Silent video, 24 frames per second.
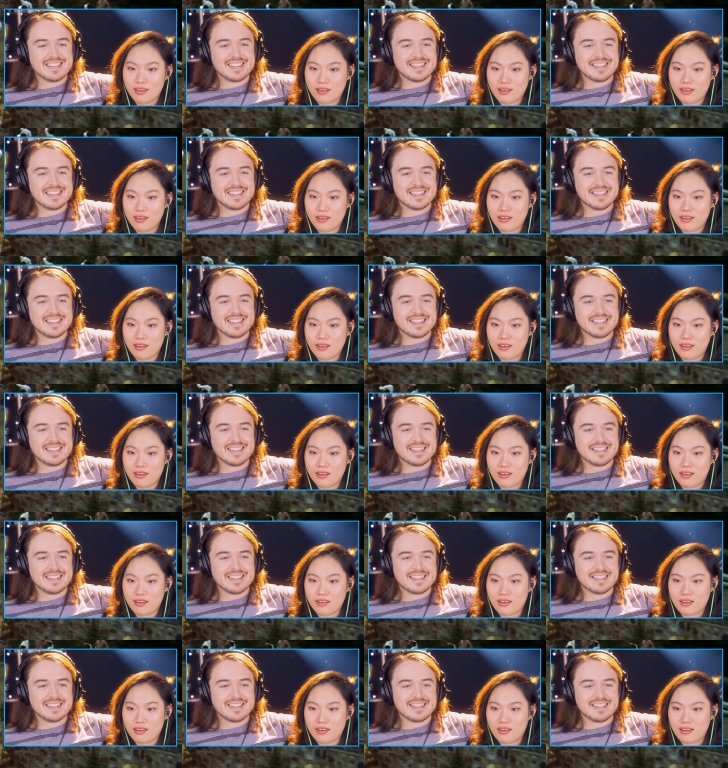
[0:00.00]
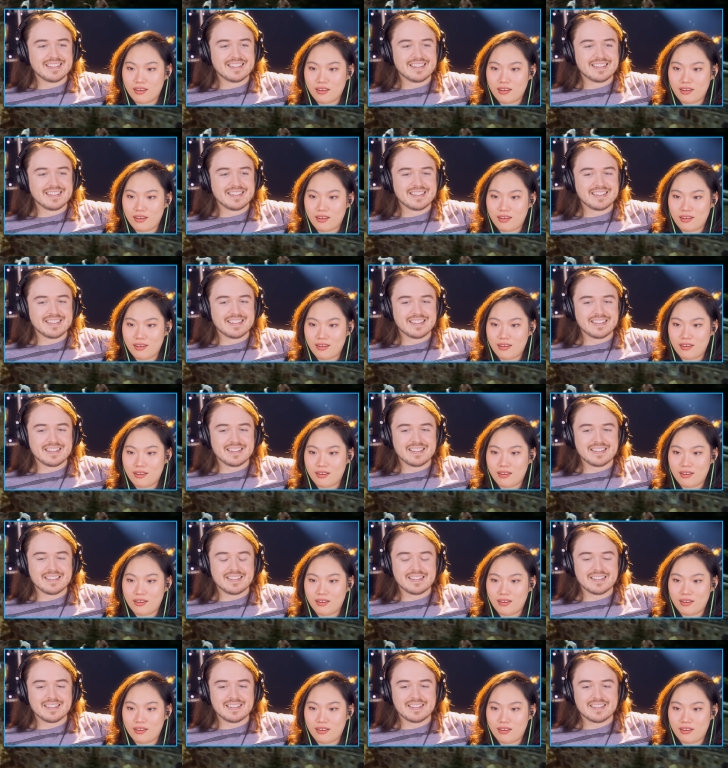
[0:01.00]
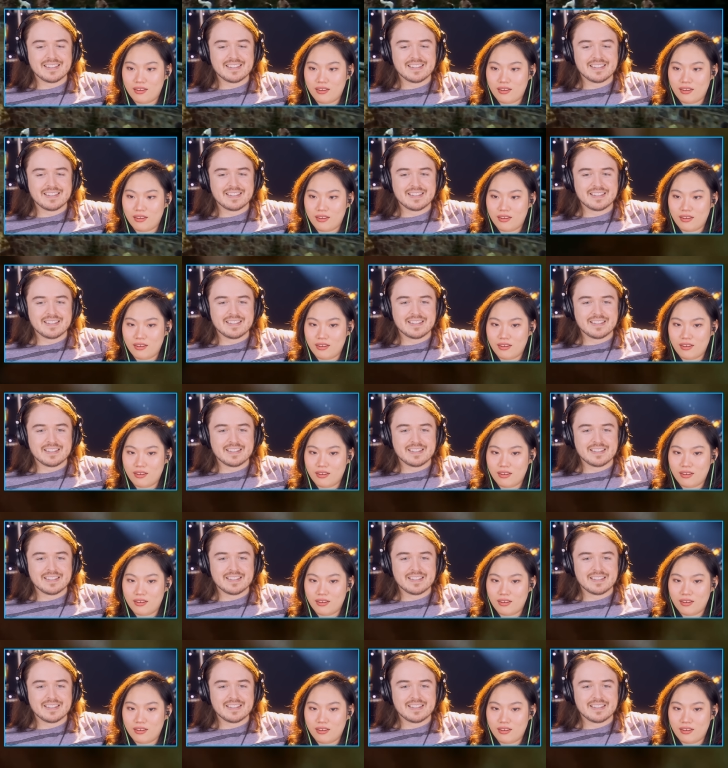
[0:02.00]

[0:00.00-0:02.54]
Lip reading: (no one is talking)